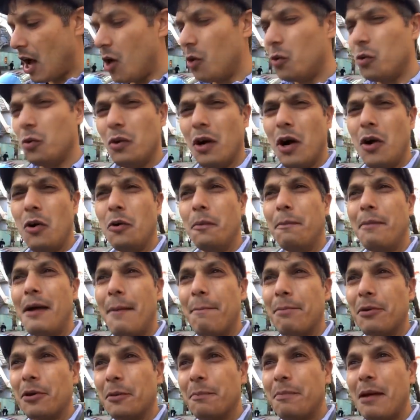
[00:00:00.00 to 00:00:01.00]
Oh, oh,
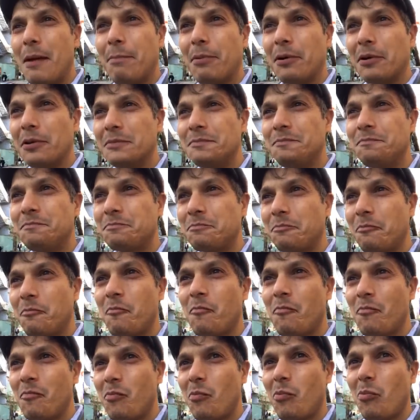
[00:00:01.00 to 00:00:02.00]
pepper, pepper.
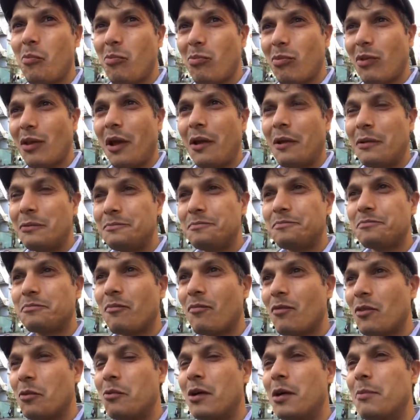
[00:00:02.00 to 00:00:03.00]

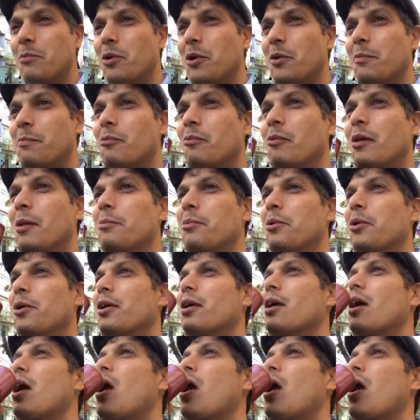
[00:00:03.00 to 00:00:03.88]
One more, one more.